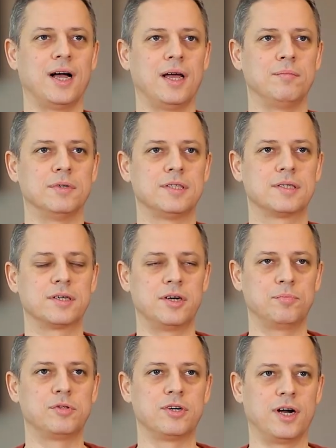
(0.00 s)
I'm a
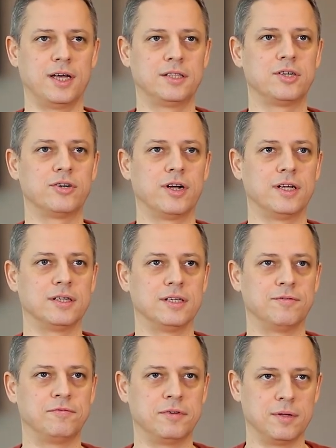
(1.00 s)
scriptwriter and
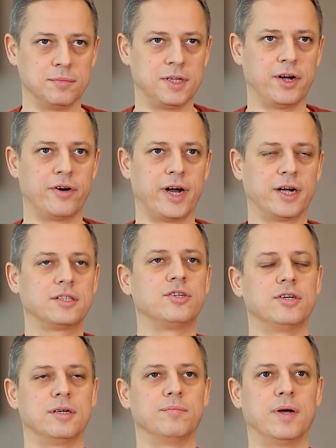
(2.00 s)
a film
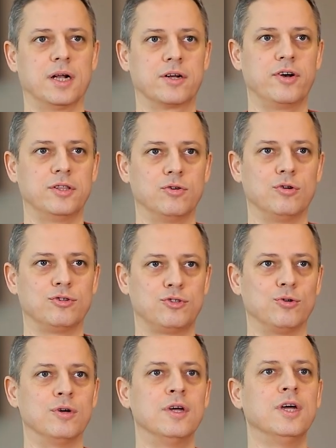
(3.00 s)
director in Belgrade,
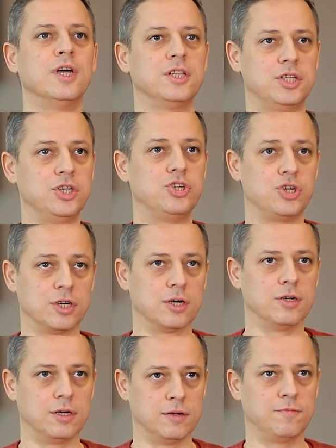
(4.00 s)
also teaching
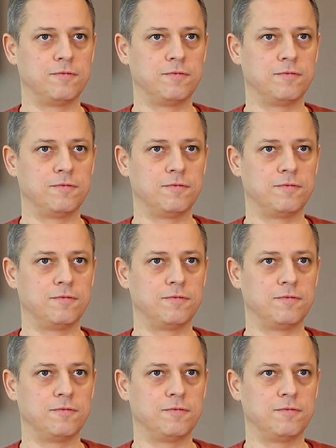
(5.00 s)
in a